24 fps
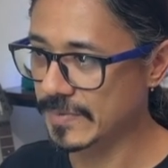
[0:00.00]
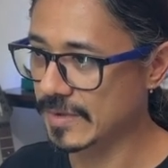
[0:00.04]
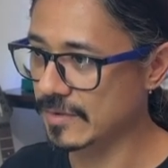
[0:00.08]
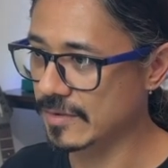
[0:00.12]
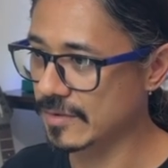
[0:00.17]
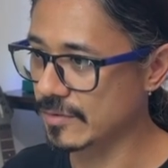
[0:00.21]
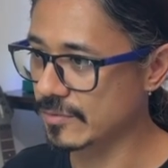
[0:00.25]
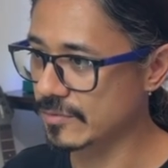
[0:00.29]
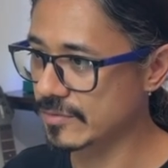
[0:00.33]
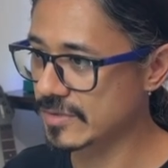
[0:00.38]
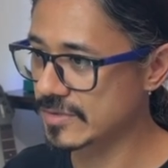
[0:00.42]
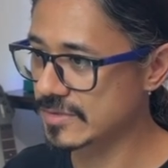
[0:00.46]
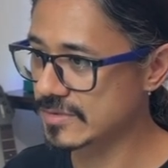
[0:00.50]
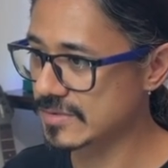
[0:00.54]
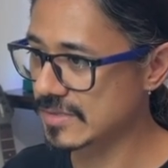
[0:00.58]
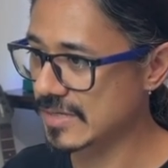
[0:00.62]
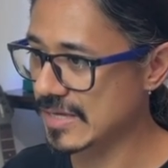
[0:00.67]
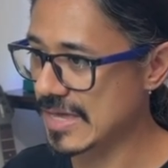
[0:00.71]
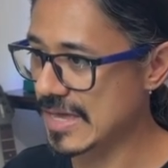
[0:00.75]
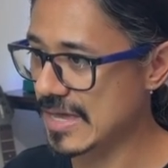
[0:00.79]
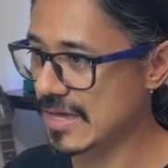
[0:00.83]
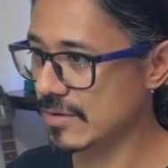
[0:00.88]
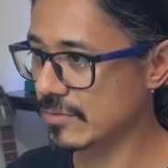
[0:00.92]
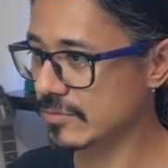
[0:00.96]
Notice
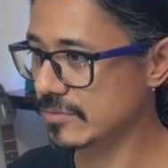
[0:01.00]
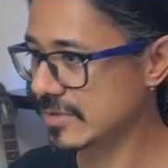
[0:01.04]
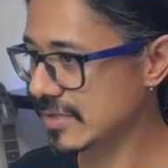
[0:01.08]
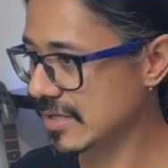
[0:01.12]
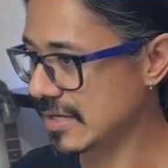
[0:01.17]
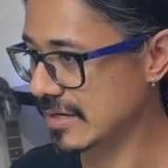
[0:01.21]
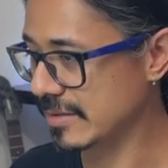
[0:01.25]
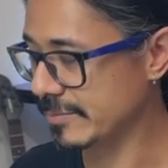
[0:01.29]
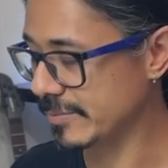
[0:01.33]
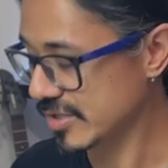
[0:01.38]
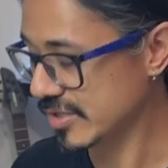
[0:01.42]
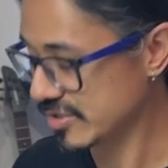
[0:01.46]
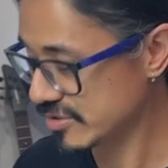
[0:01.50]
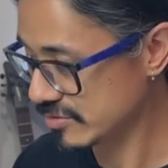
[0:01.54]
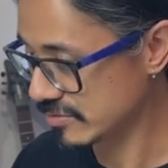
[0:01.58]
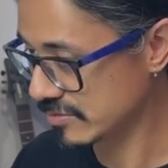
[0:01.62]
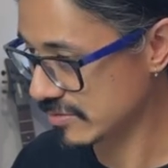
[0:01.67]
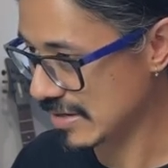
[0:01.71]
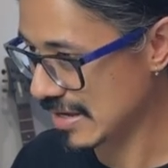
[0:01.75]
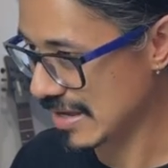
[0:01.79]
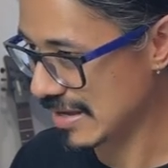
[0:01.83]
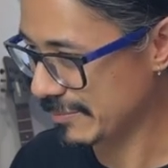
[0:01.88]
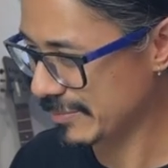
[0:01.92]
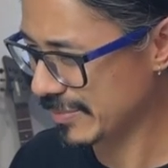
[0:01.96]
how the animation
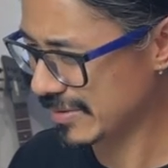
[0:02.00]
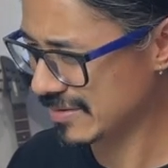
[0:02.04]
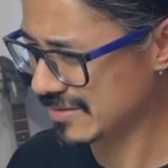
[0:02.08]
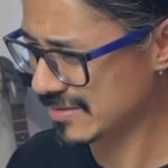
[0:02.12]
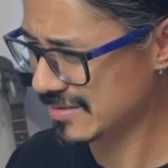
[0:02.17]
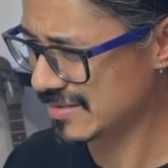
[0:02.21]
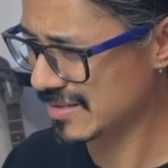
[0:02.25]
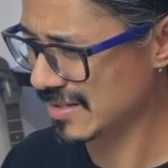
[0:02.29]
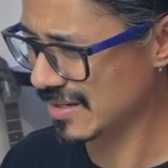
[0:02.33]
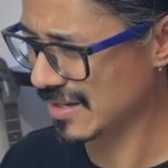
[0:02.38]
happens.